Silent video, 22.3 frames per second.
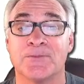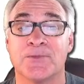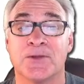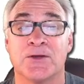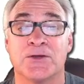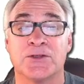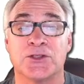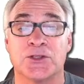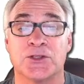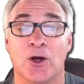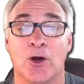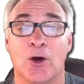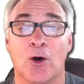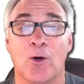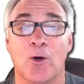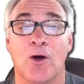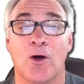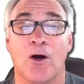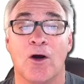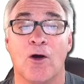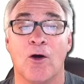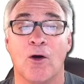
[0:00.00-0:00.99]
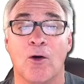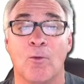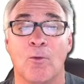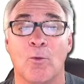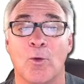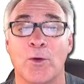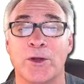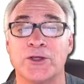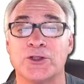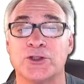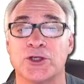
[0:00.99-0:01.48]
So uh,
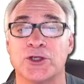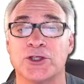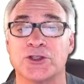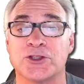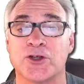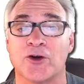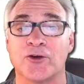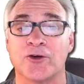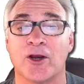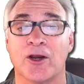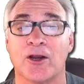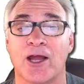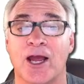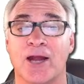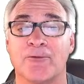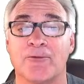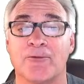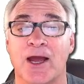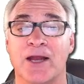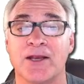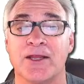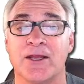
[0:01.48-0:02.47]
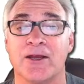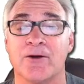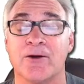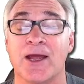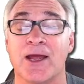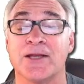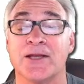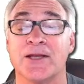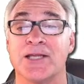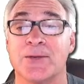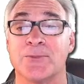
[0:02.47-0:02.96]
we should start our line right here
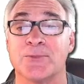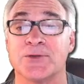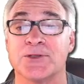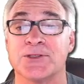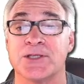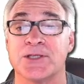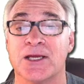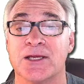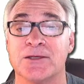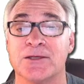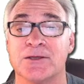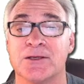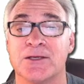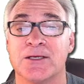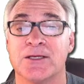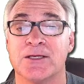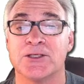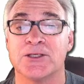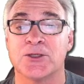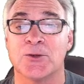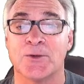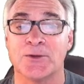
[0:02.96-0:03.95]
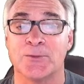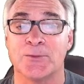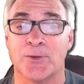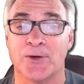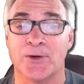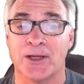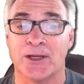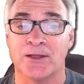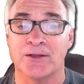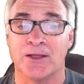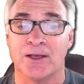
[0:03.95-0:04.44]
at 10%. So we
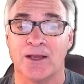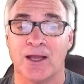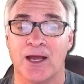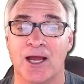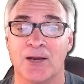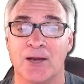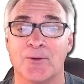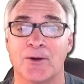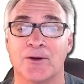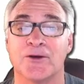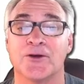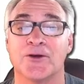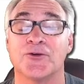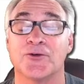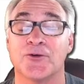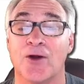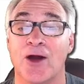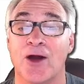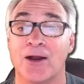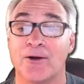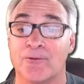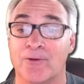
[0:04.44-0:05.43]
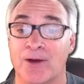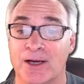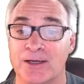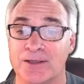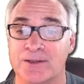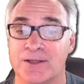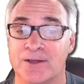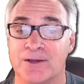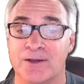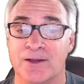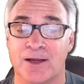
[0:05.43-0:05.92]
bring in the line. We're going to draw it right
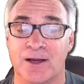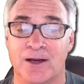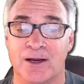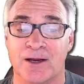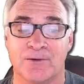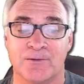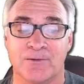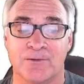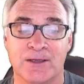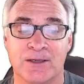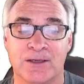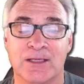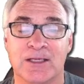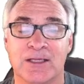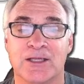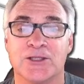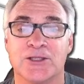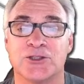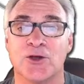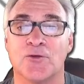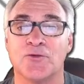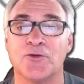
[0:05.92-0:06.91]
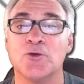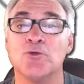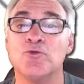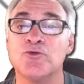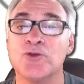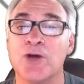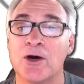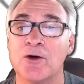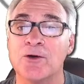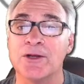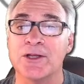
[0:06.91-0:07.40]
to there. So if you
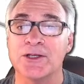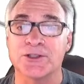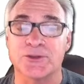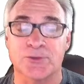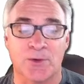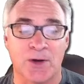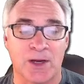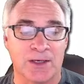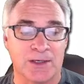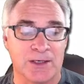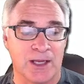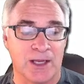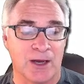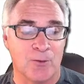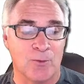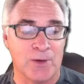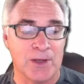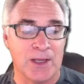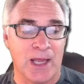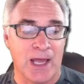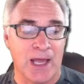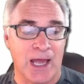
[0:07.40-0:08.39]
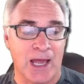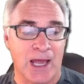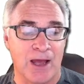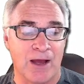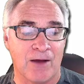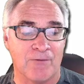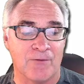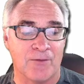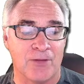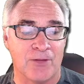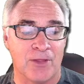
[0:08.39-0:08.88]
notice right now, we
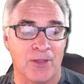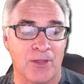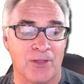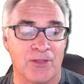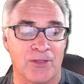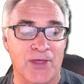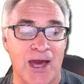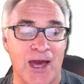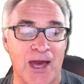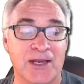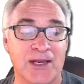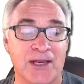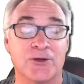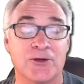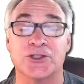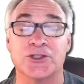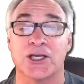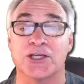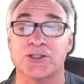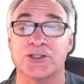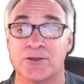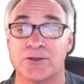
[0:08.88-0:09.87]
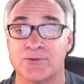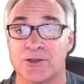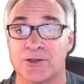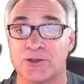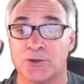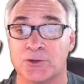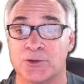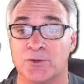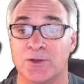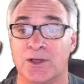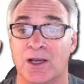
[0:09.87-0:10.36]
have that intersection of the
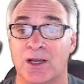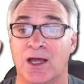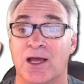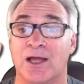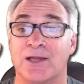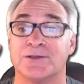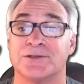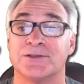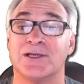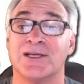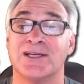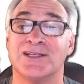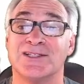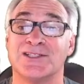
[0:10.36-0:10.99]
two of the lines.